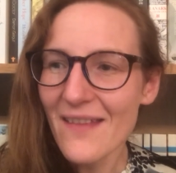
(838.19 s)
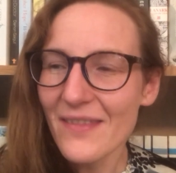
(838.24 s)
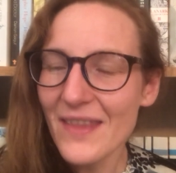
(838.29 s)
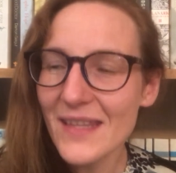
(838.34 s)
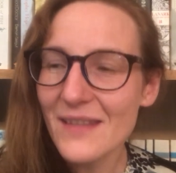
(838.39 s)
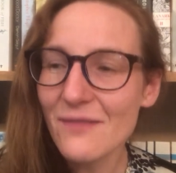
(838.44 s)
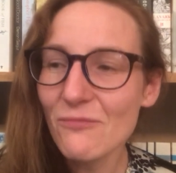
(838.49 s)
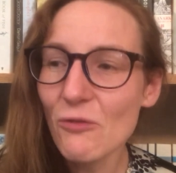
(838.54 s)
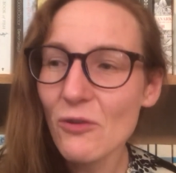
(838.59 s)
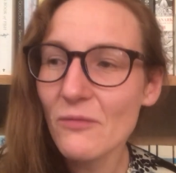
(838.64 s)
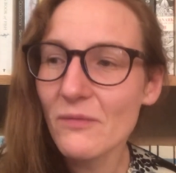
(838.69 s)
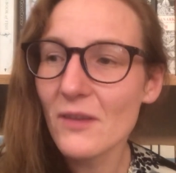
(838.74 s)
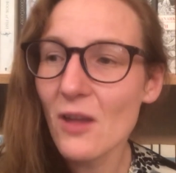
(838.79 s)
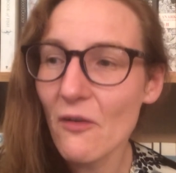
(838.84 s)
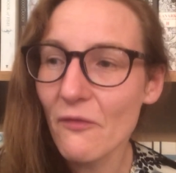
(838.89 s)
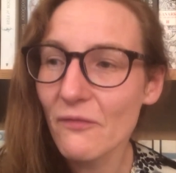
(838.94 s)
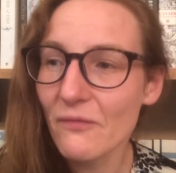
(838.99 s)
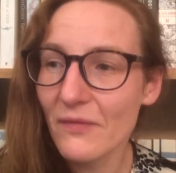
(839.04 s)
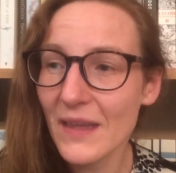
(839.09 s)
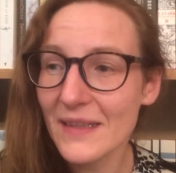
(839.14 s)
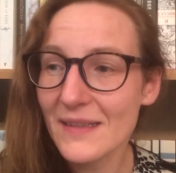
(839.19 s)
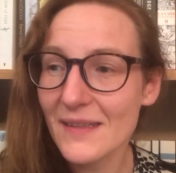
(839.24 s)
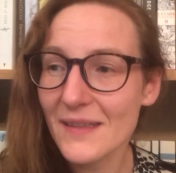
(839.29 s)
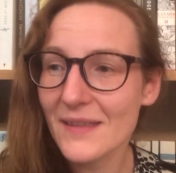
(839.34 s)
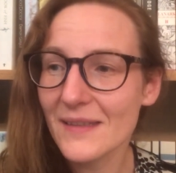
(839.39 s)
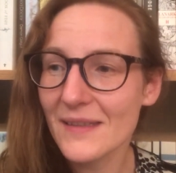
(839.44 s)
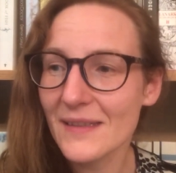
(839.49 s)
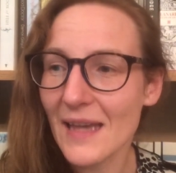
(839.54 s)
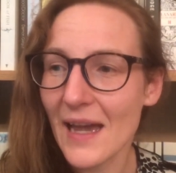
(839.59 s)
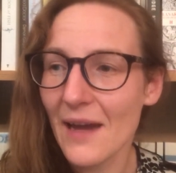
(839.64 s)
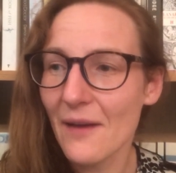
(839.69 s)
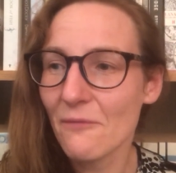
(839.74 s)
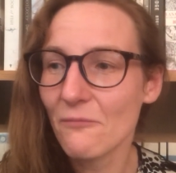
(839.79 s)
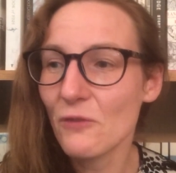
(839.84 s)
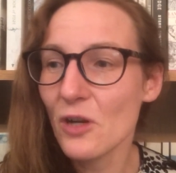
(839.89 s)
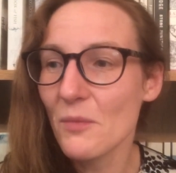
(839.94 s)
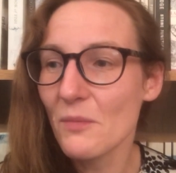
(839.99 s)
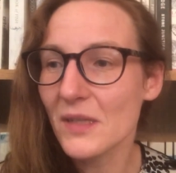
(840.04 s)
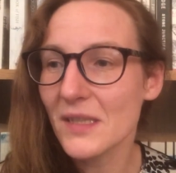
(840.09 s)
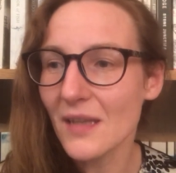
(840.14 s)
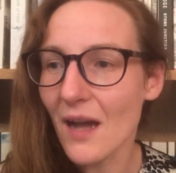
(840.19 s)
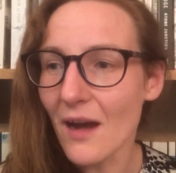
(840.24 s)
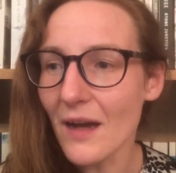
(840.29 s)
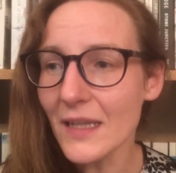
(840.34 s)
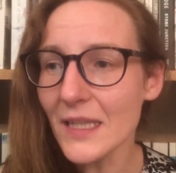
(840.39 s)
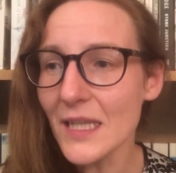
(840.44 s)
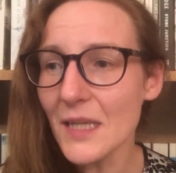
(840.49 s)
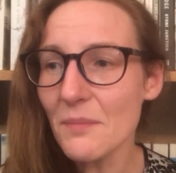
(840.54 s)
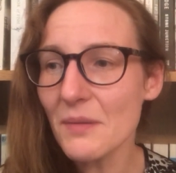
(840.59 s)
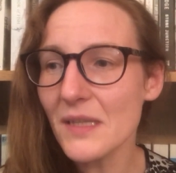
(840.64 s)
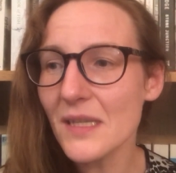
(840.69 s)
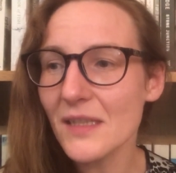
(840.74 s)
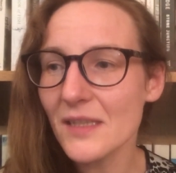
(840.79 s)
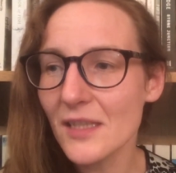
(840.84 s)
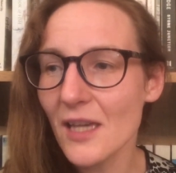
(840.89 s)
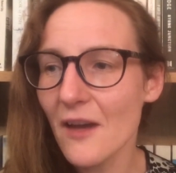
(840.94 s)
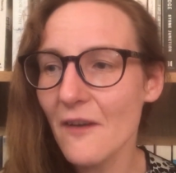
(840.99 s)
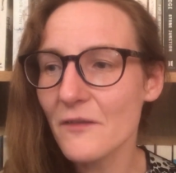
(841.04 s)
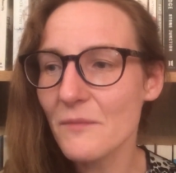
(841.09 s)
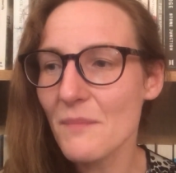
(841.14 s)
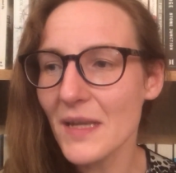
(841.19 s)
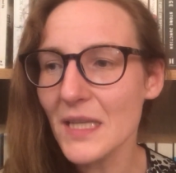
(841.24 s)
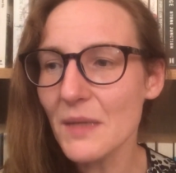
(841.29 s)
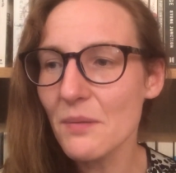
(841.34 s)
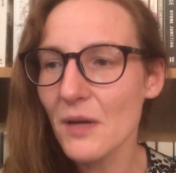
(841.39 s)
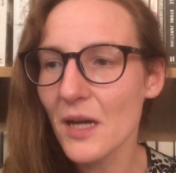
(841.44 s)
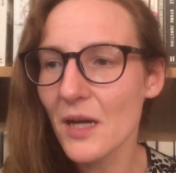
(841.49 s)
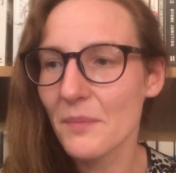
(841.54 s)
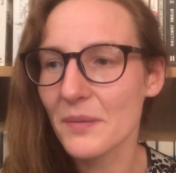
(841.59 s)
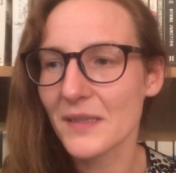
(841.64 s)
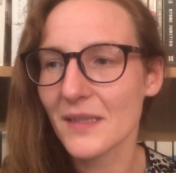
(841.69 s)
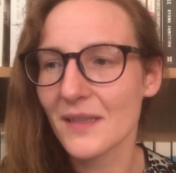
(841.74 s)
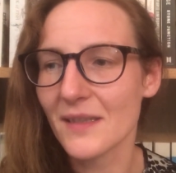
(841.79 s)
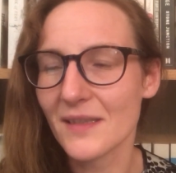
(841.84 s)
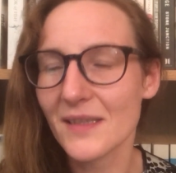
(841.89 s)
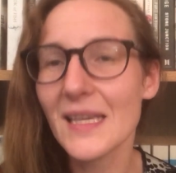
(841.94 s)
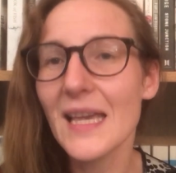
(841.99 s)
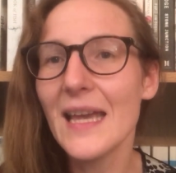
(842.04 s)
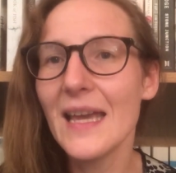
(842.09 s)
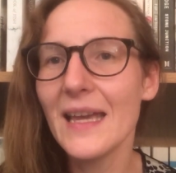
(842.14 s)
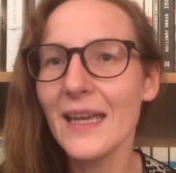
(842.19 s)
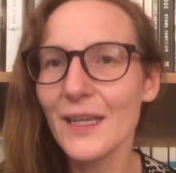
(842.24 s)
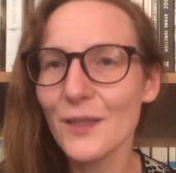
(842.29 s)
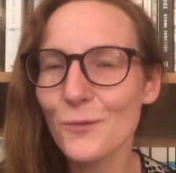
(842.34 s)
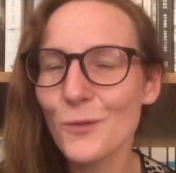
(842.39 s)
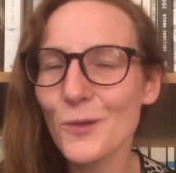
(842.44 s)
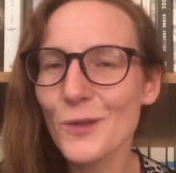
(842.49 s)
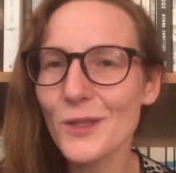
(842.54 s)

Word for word: This, no this uh, room was tiny, but it served many purposes. It